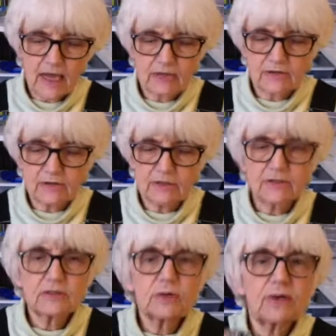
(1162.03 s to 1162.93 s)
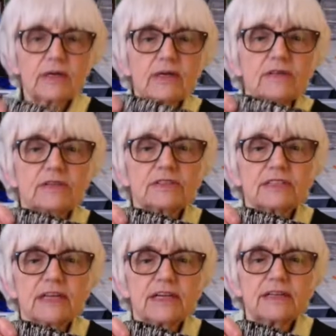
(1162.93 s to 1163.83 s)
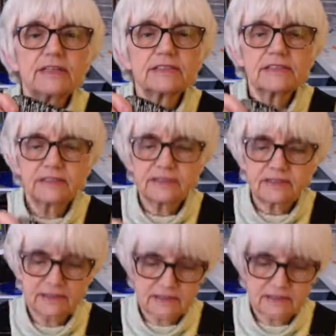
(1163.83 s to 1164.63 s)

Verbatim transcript: I don't un quite understand this here.